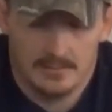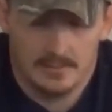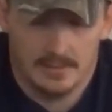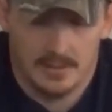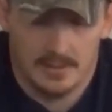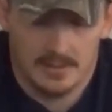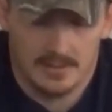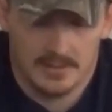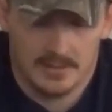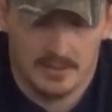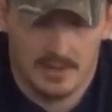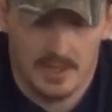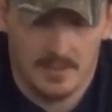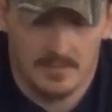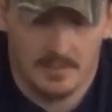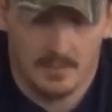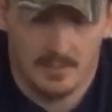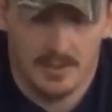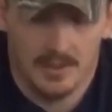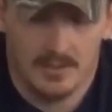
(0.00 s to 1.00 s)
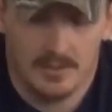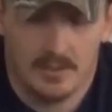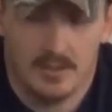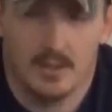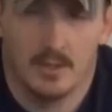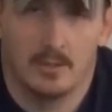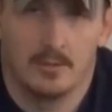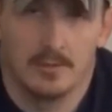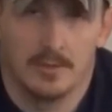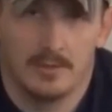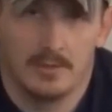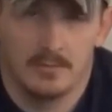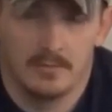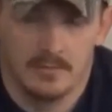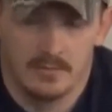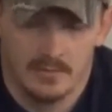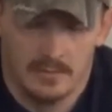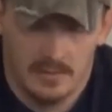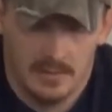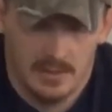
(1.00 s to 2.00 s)
like scrape away the coating
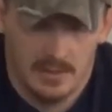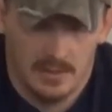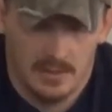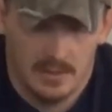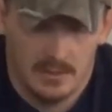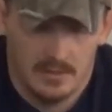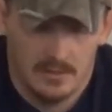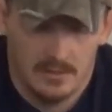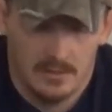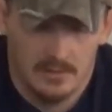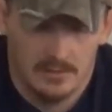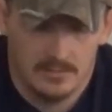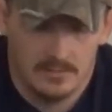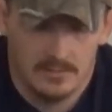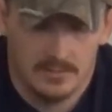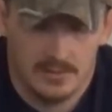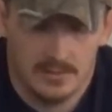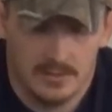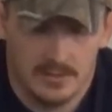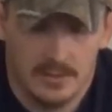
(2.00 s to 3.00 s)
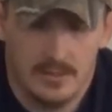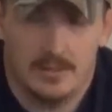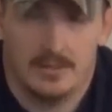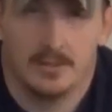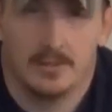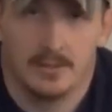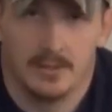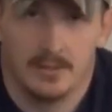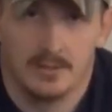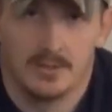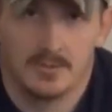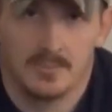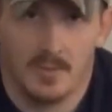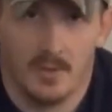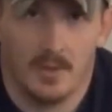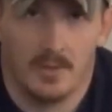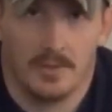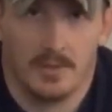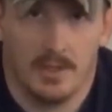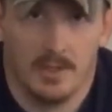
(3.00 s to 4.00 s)
to get a good
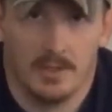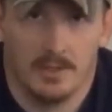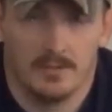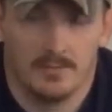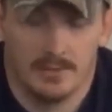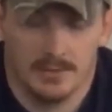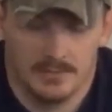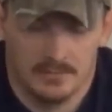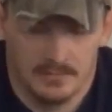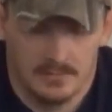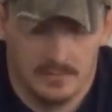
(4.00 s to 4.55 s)
spark out of it.